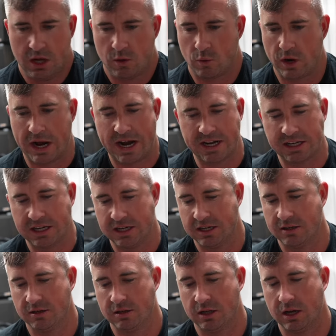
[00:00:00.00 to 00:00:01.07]
We're adding
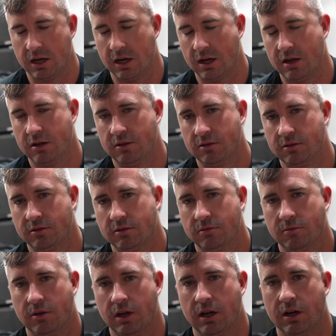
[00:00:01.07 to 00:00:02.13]
in
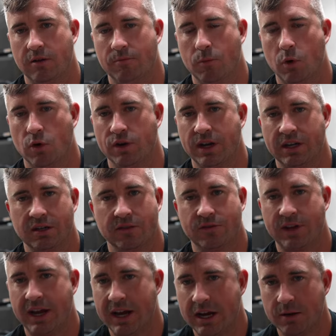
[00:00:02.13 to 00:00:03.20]
more negative
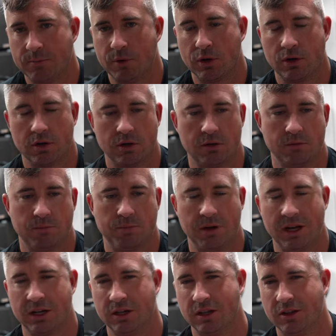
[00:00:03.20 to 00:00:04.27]
camber,
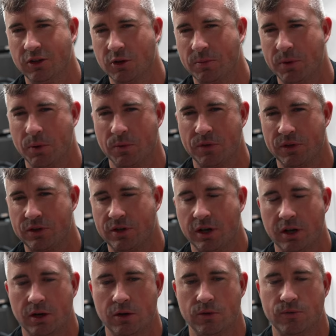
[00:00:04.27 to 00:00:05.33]
playing a little bit with the
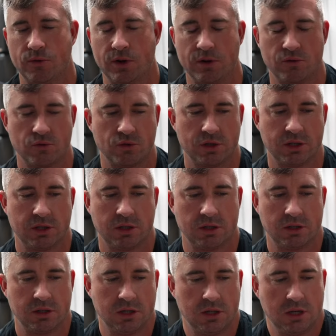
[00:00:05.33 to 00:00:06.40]
toe, front and
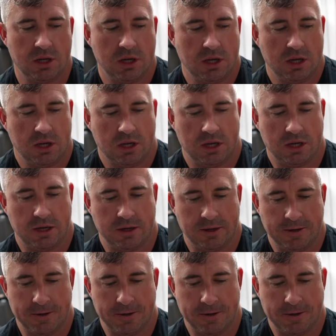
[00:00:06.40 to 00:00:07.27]
rear, and